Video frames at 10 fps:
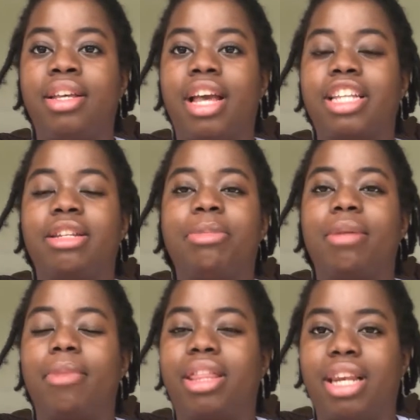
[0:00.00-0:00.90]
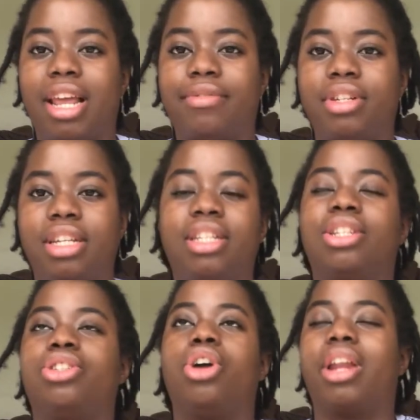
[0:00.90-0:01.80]
He has maybe a month left, he
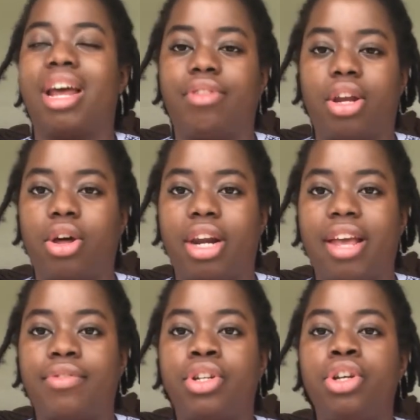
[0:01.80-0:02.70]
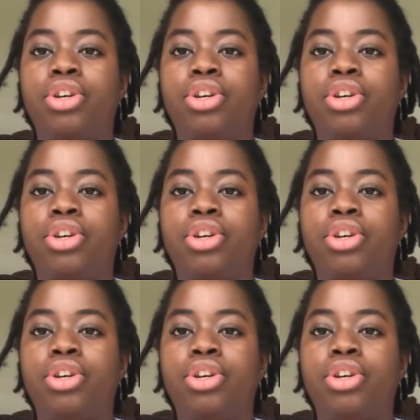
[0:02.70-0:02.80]
does not have that long left.